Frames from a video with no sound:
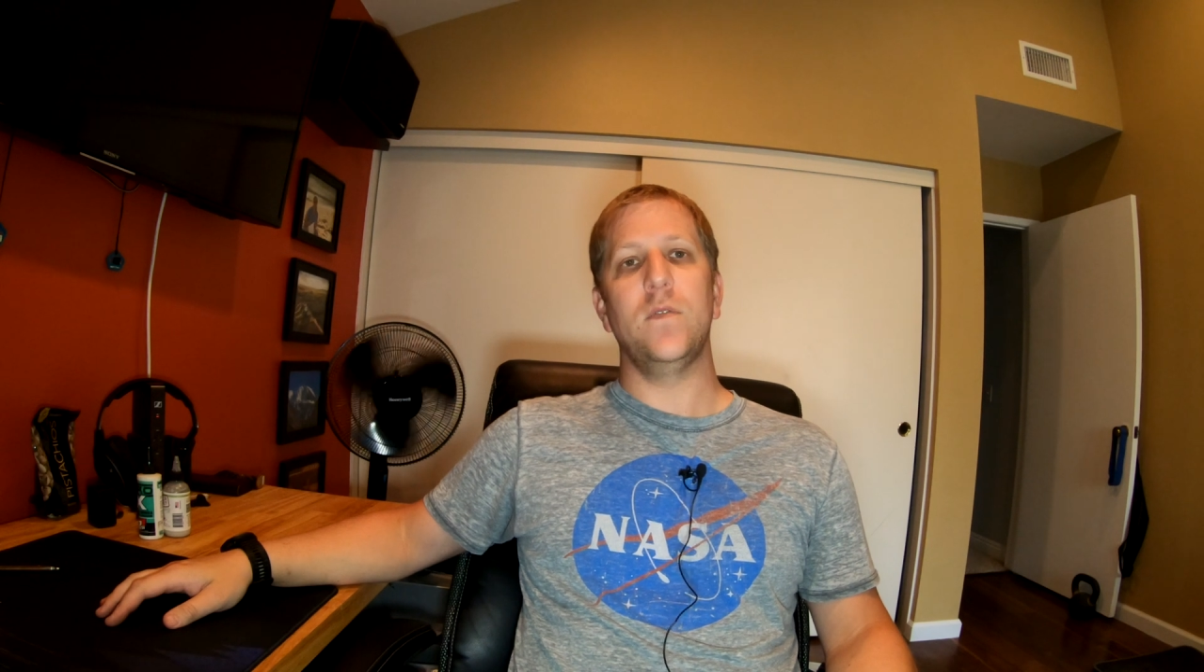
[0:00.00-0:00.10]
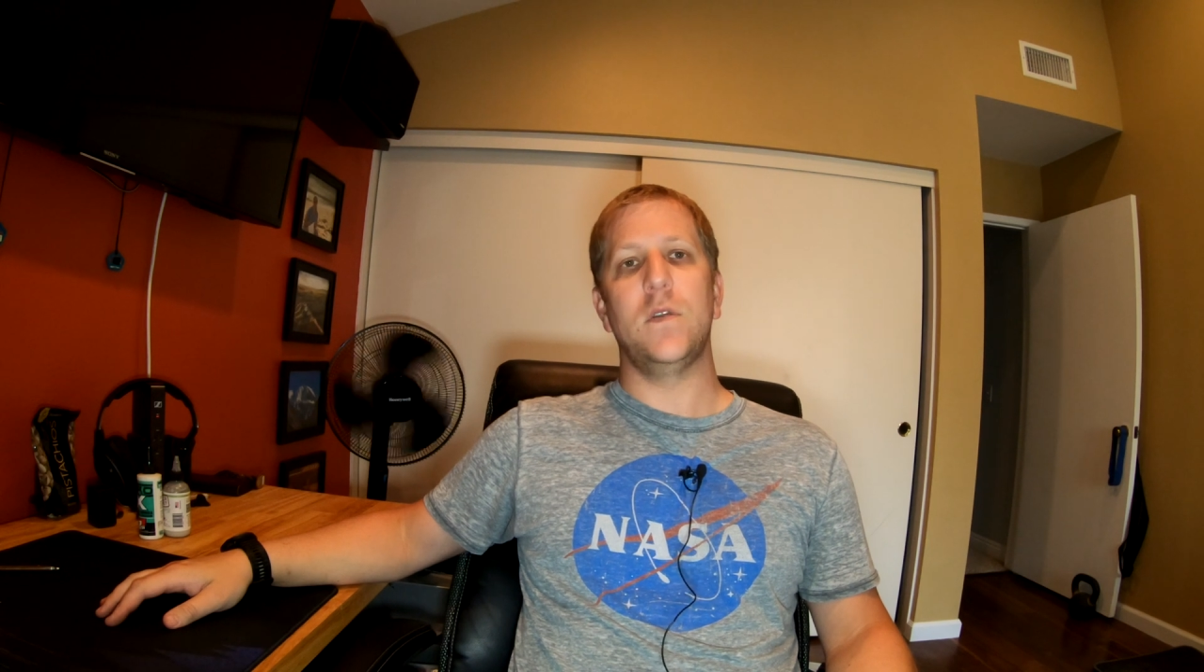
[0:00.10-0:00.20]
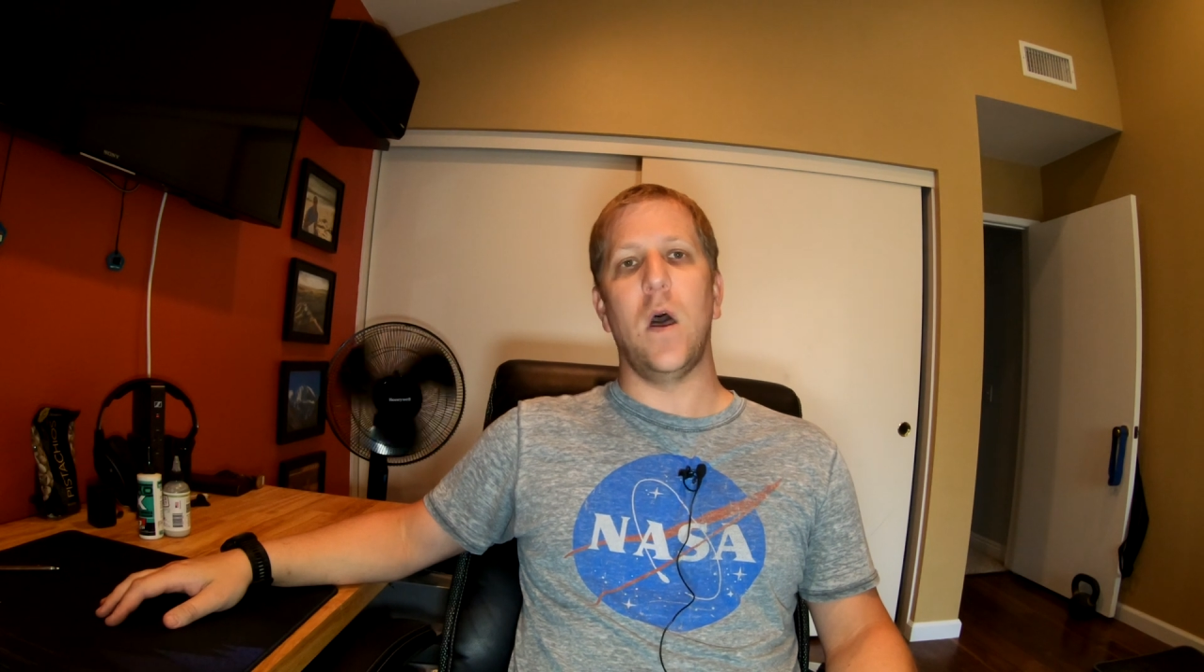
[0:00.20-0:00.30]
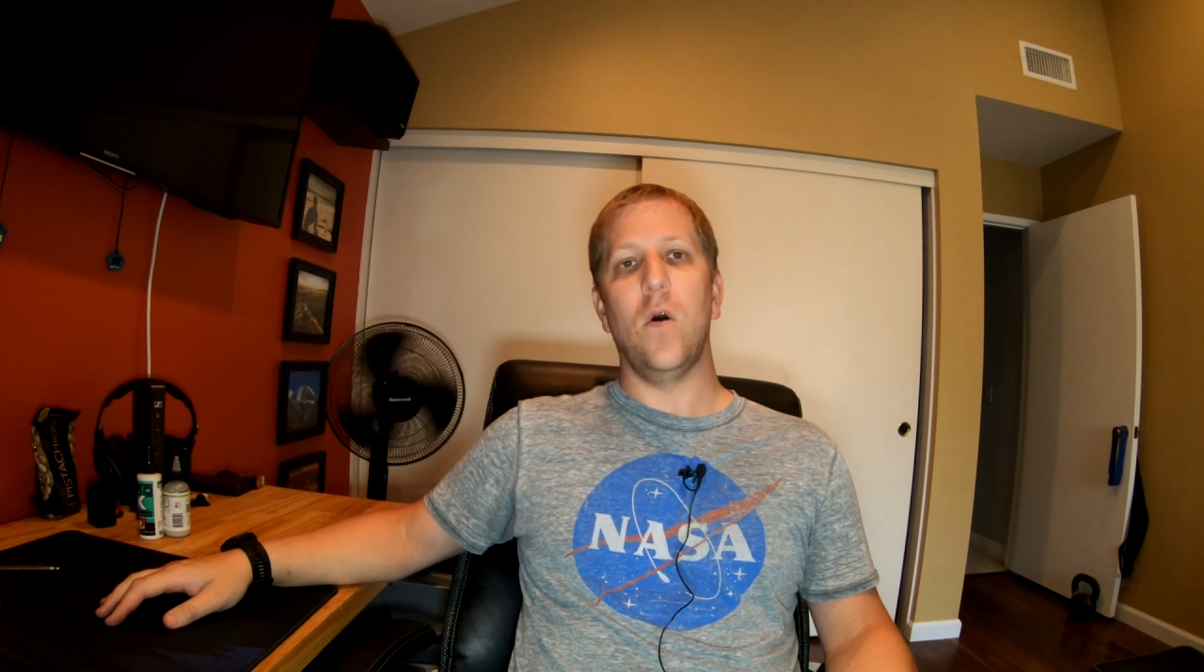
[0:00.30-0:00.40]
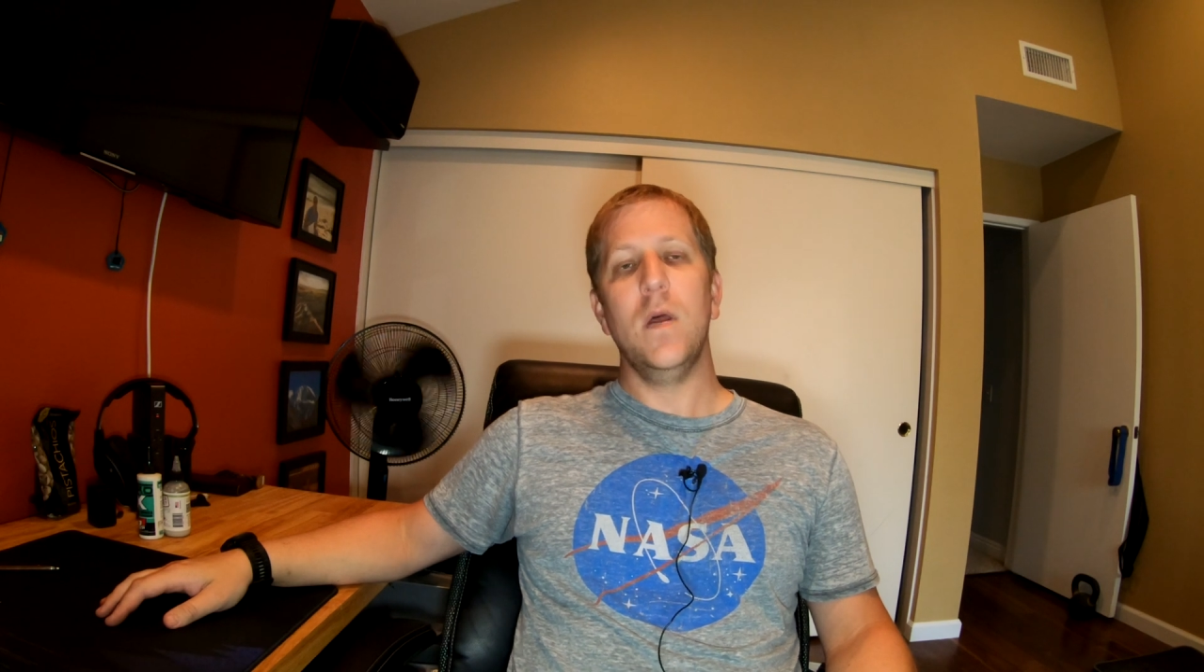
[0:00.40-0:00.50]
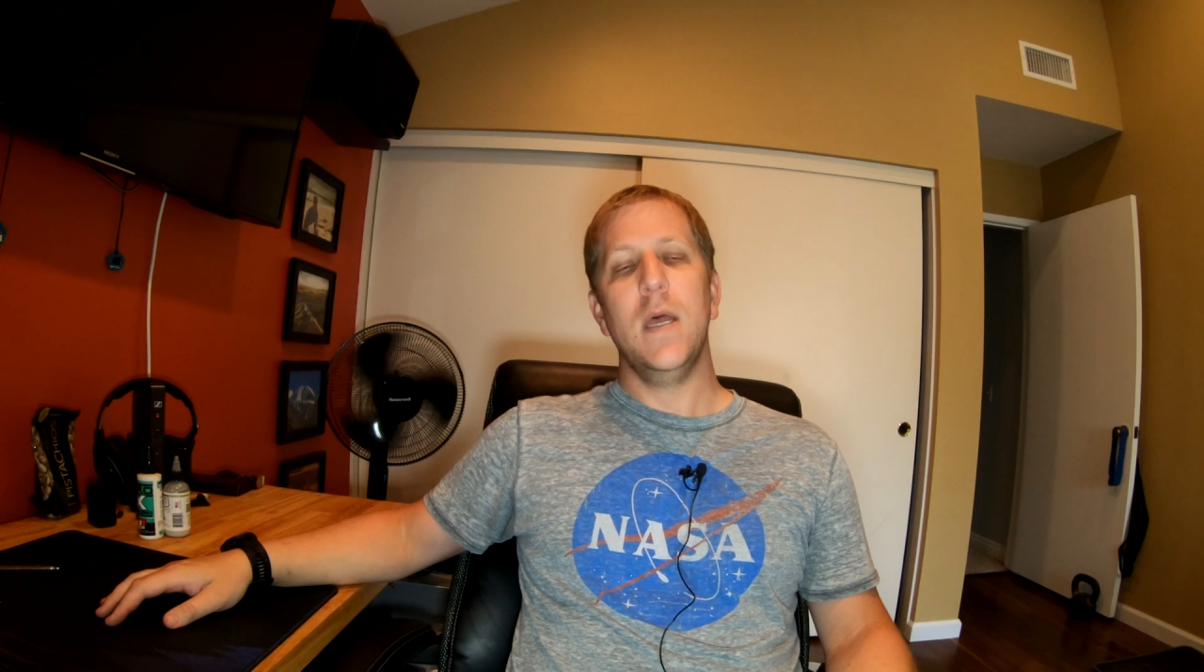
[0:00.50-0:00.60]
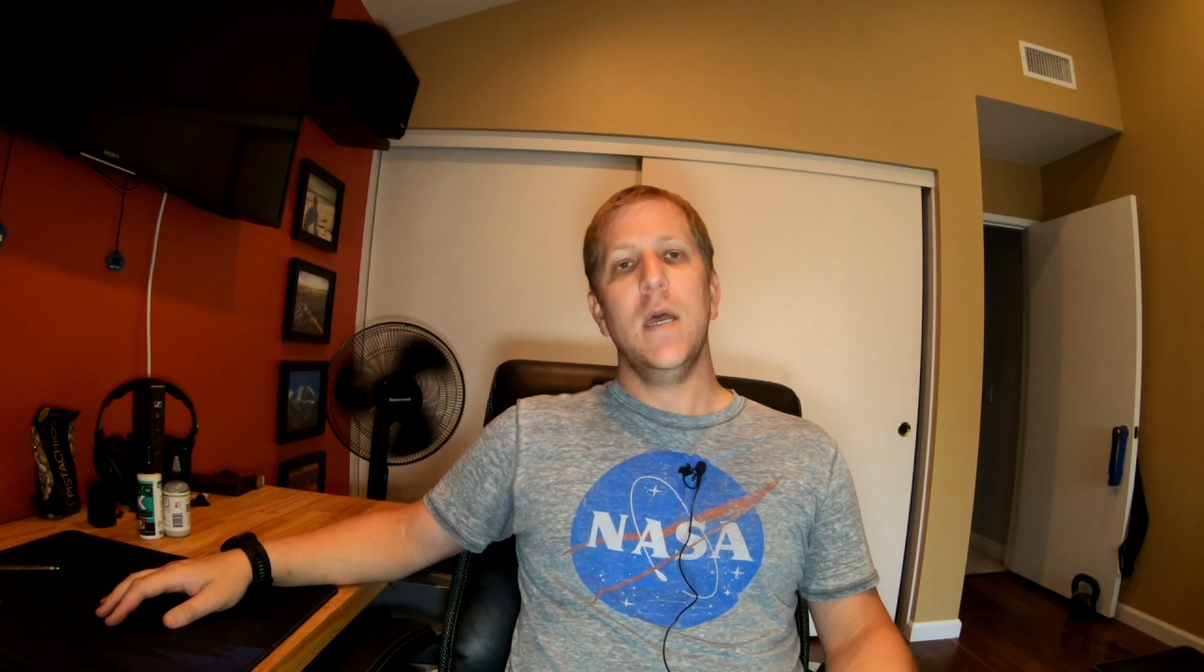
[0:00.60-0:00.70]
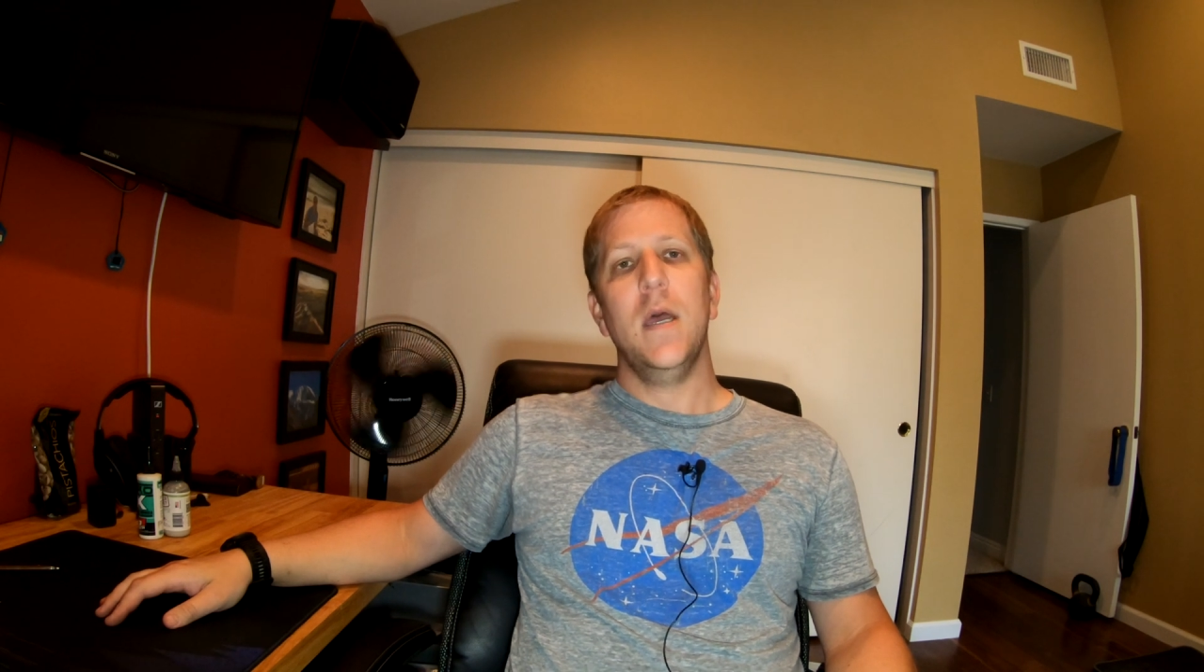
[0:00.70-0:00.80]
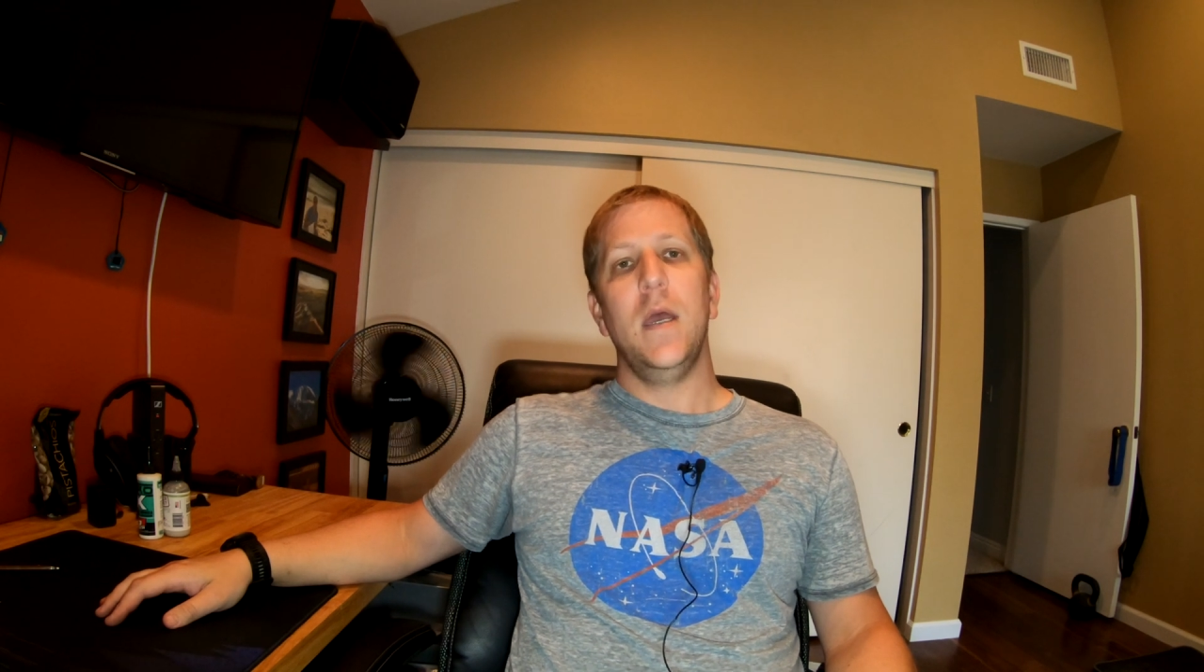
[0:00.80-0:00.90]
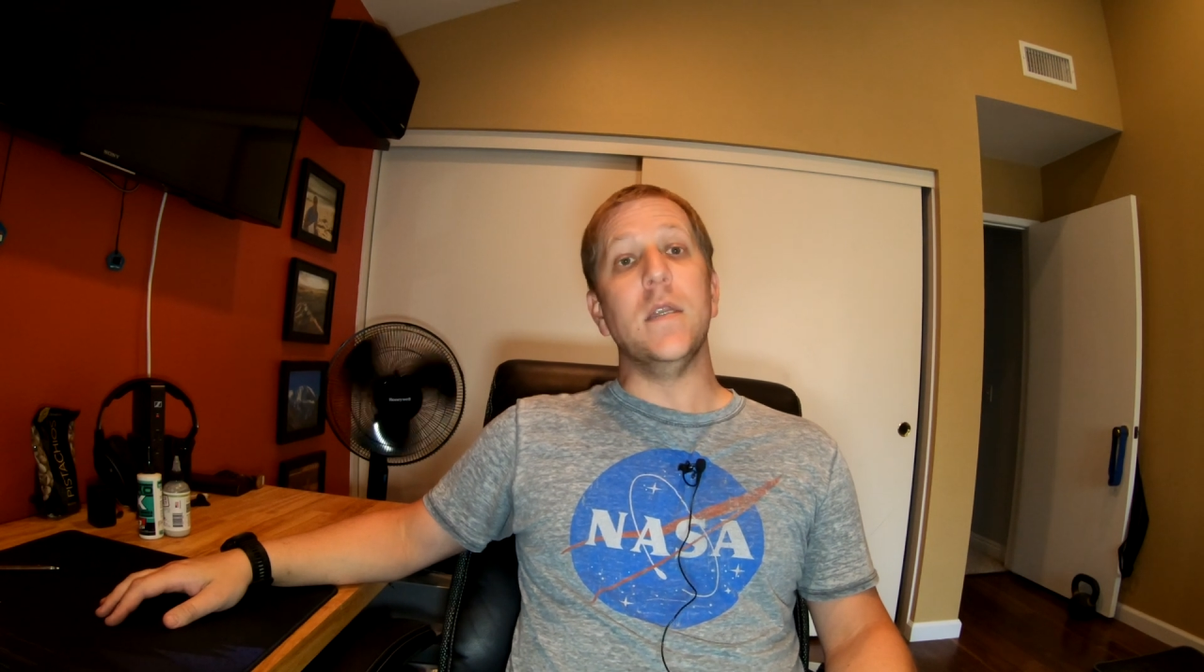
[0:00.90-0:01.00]
So
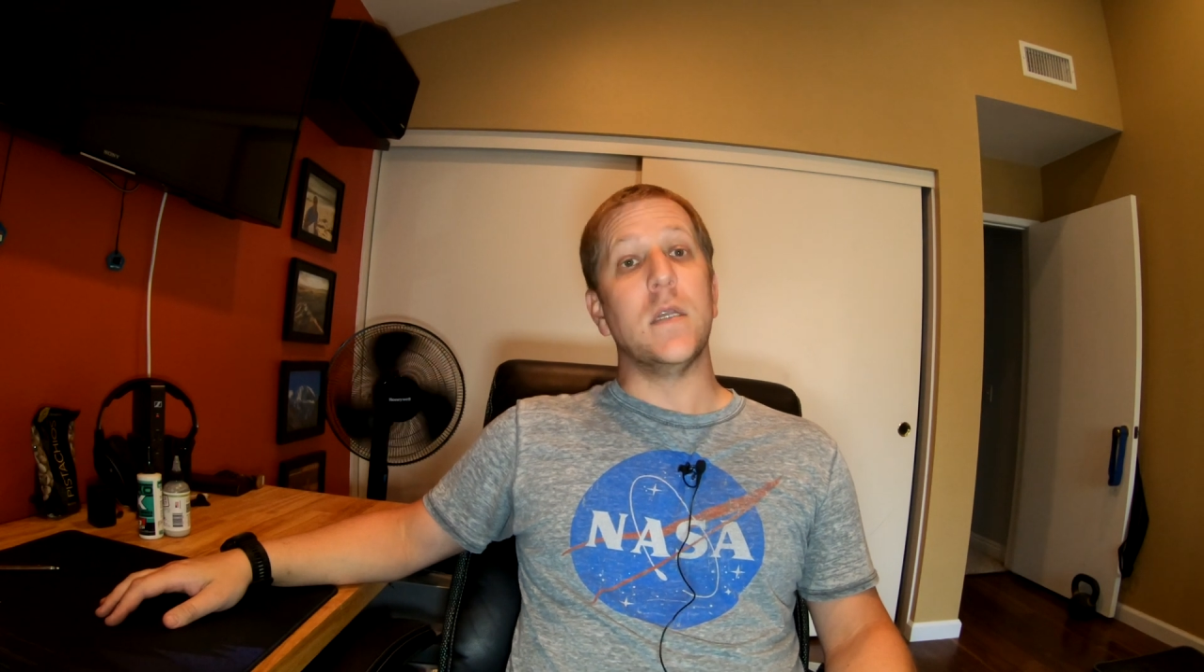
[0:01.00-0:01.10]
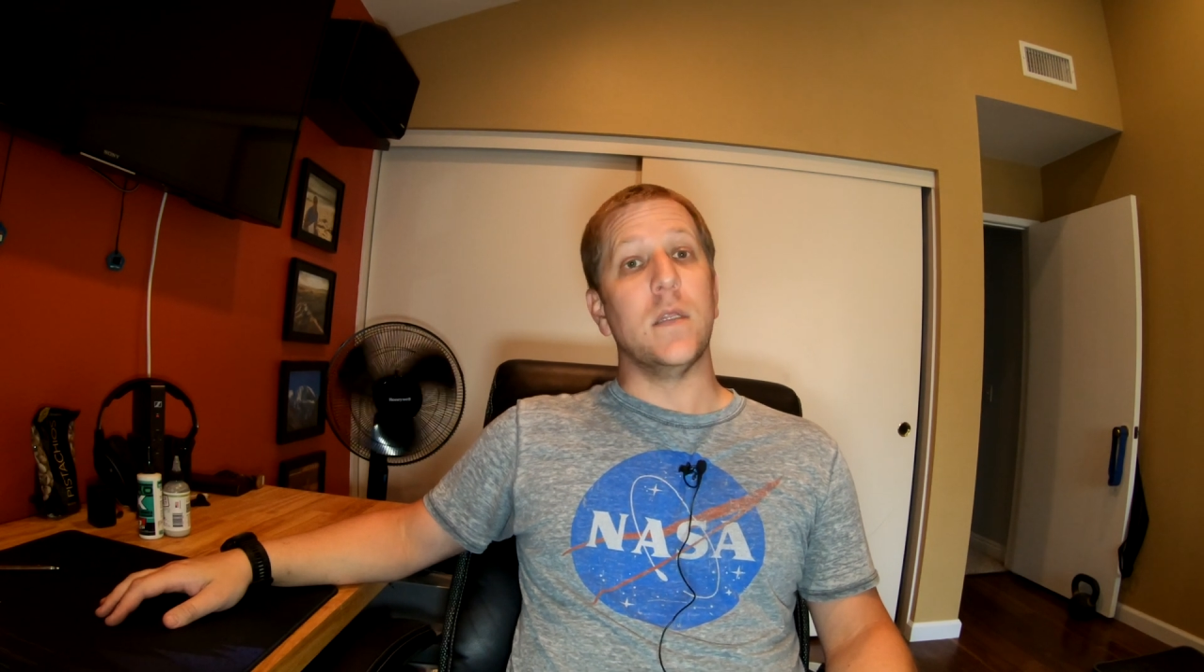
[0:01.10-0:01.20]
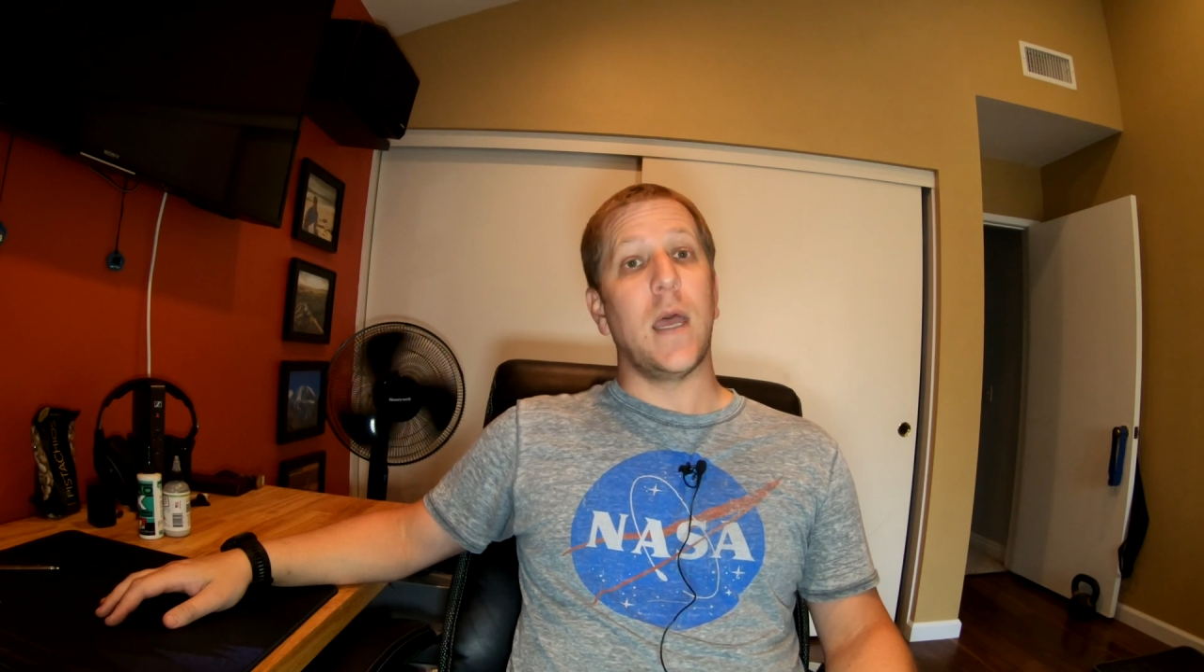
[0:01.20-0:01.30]
until